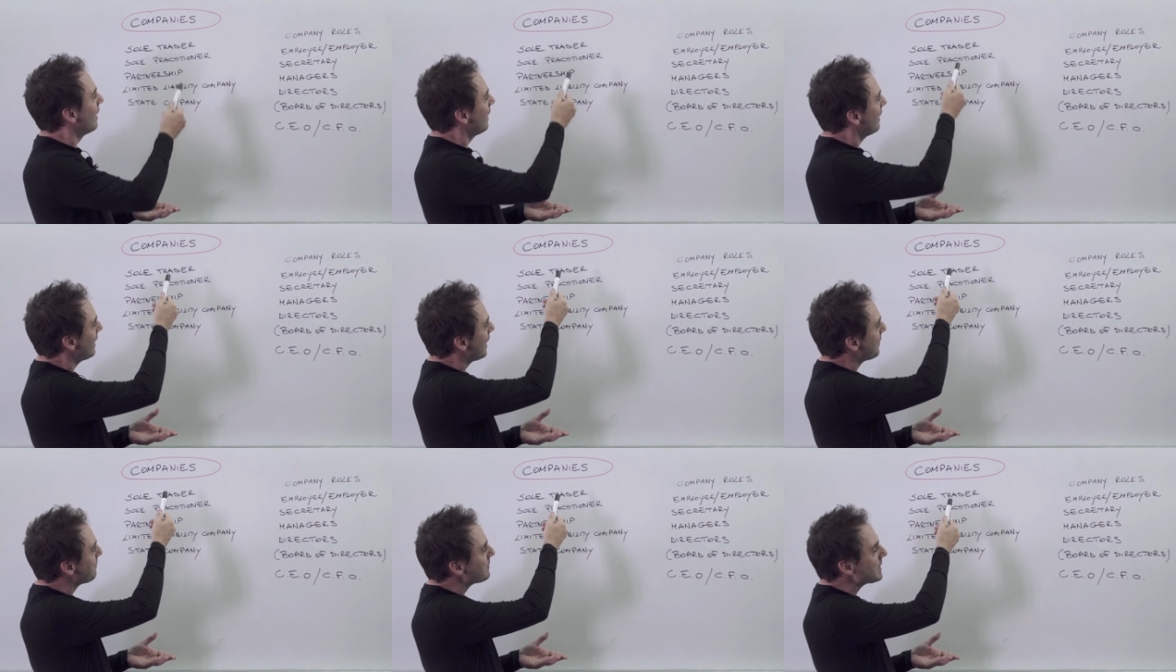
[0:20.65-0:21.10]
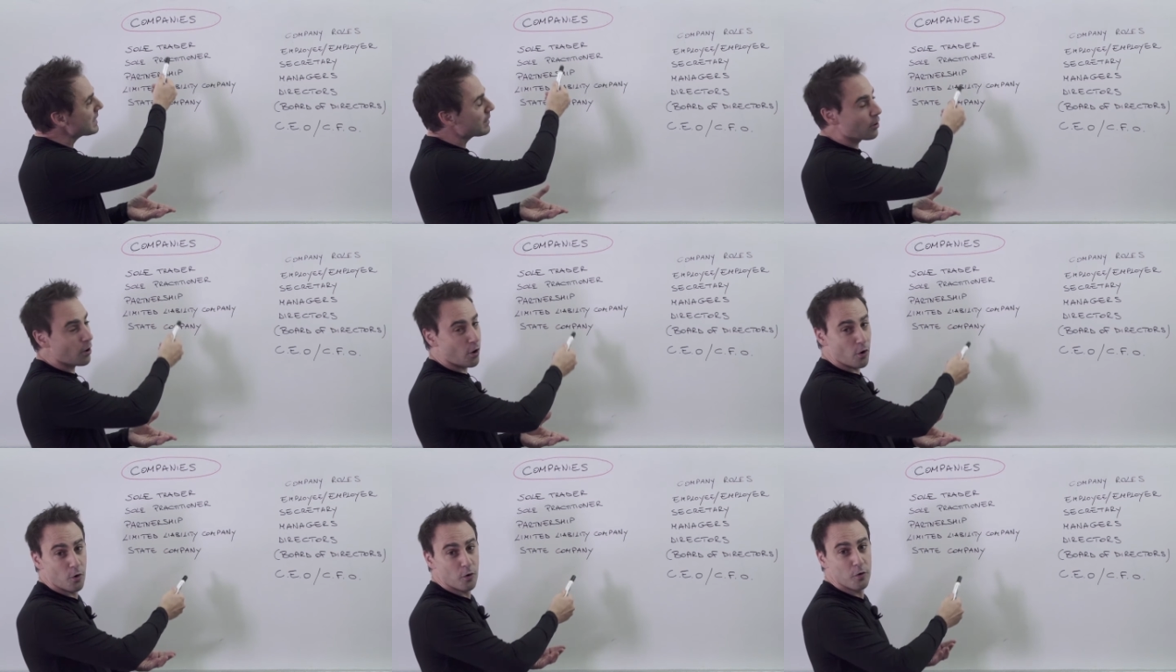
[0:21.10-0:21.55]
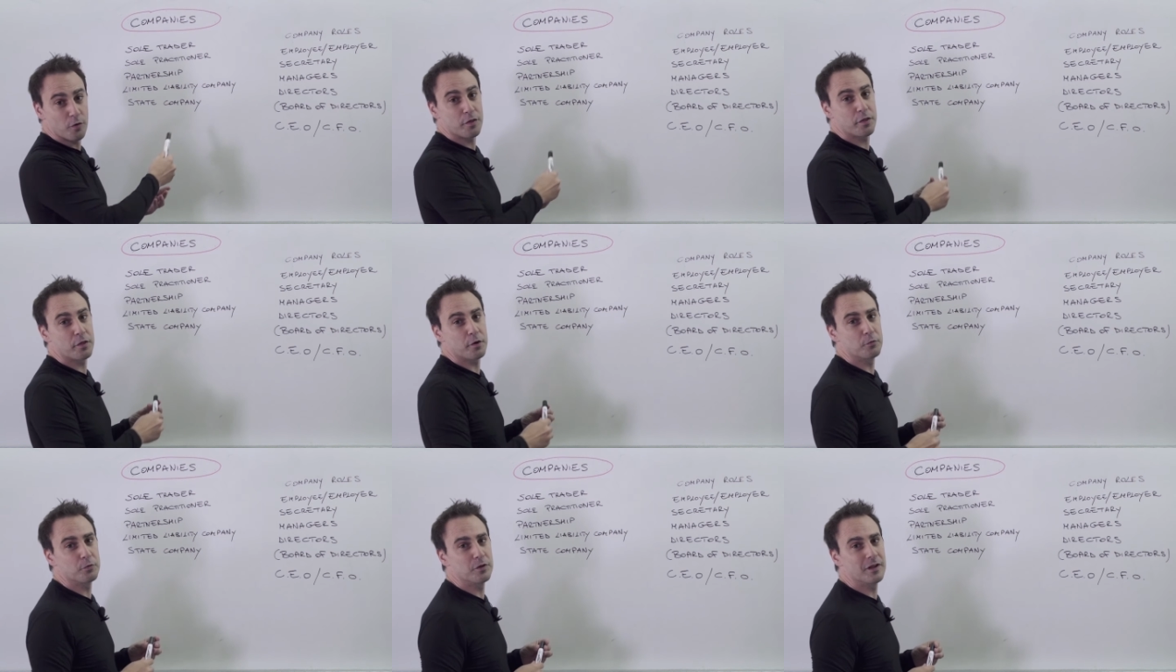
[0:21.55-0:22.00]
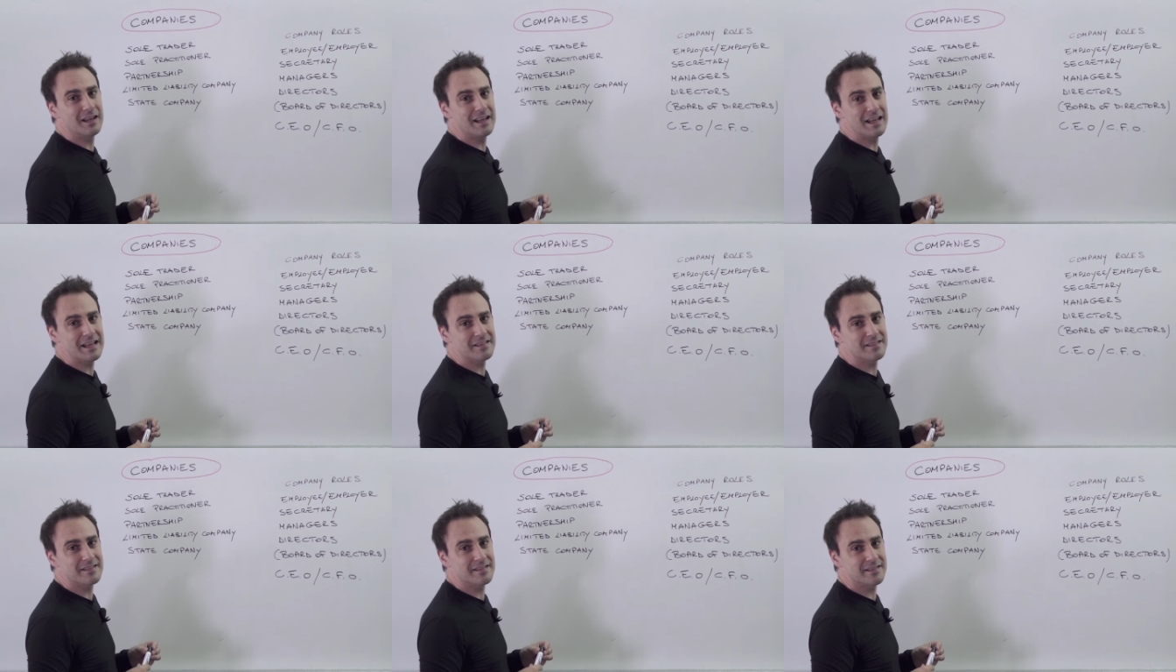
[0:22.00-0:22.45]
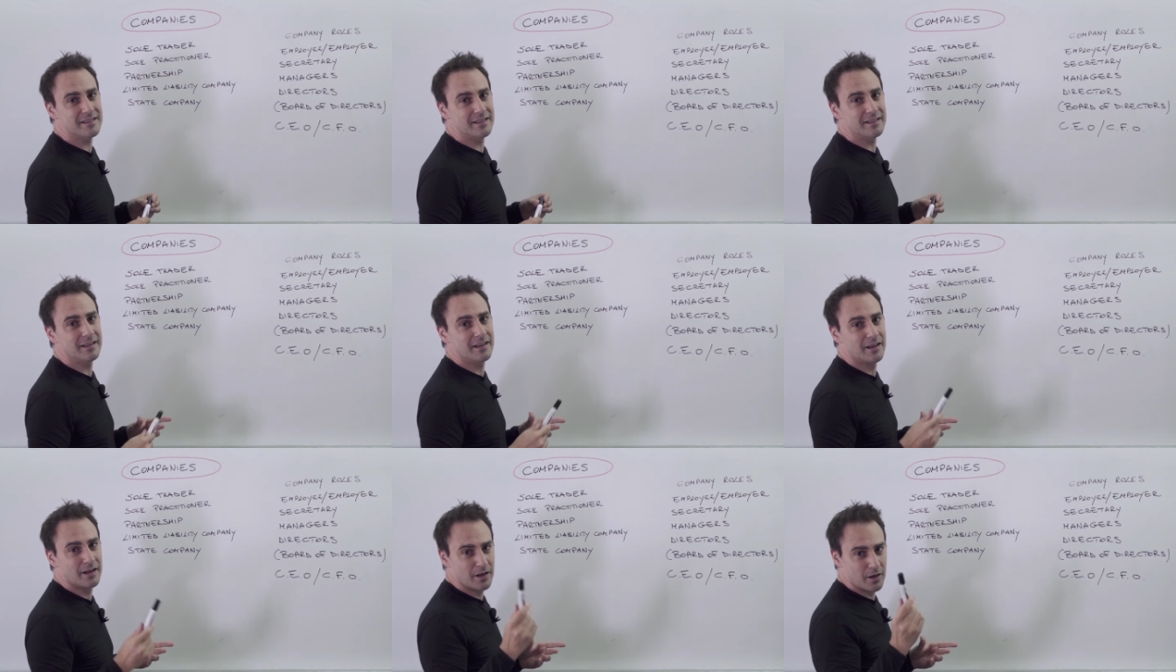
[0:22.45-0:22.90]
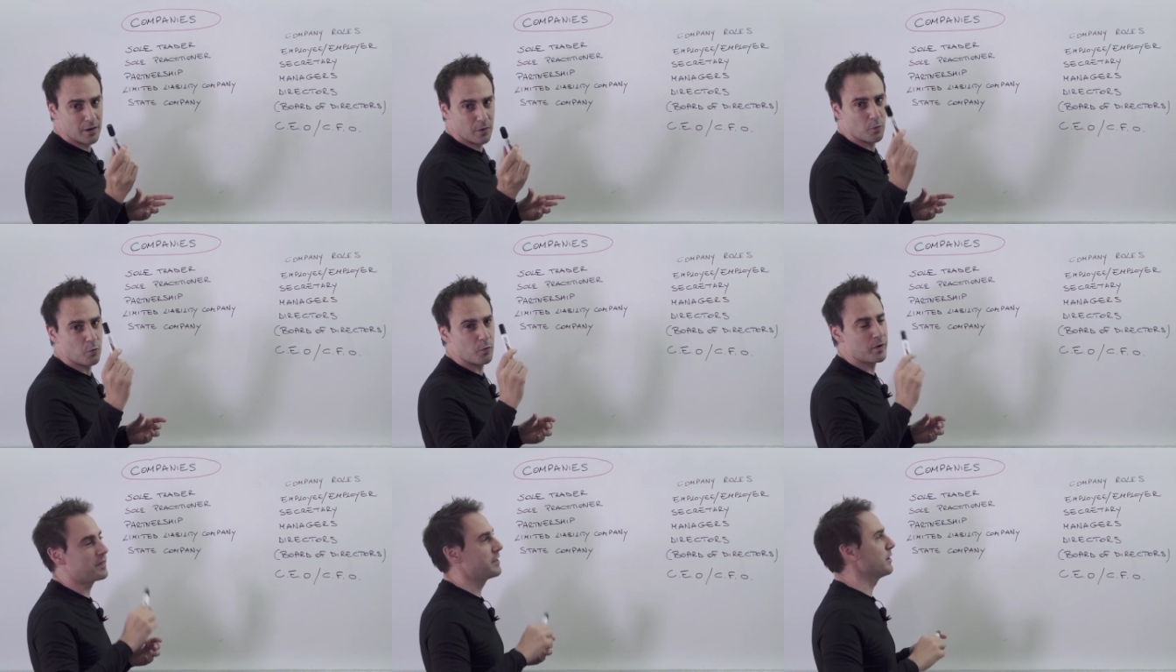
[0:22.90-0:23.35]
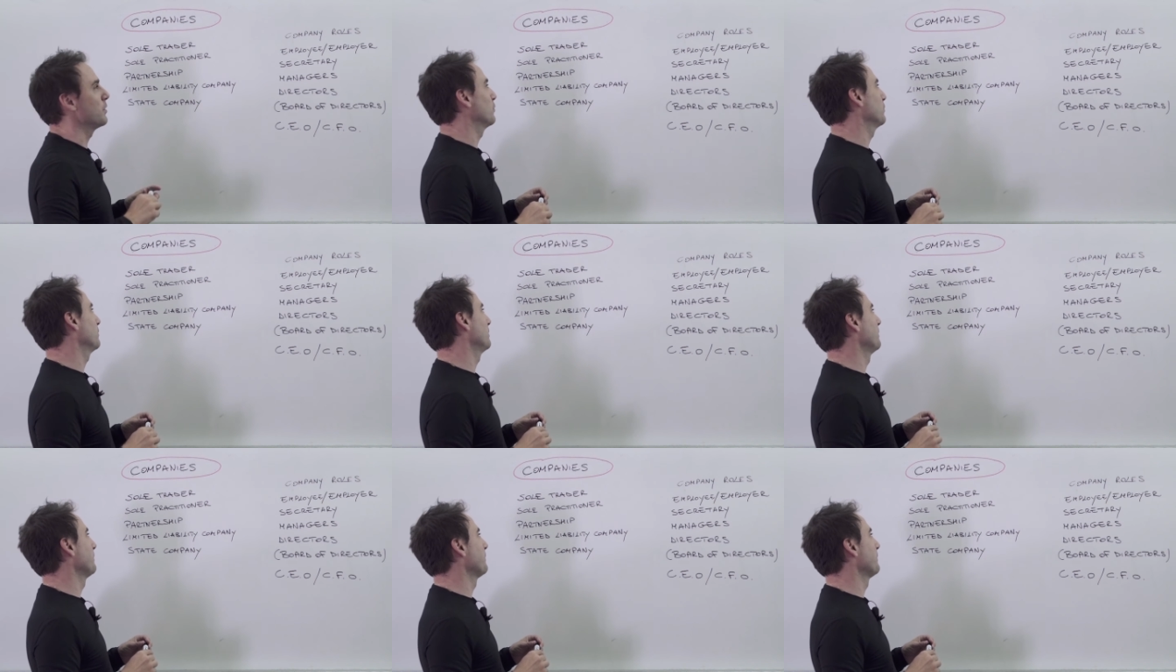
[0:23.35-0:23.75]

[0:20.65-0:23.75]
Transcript: Let me go through the list with you.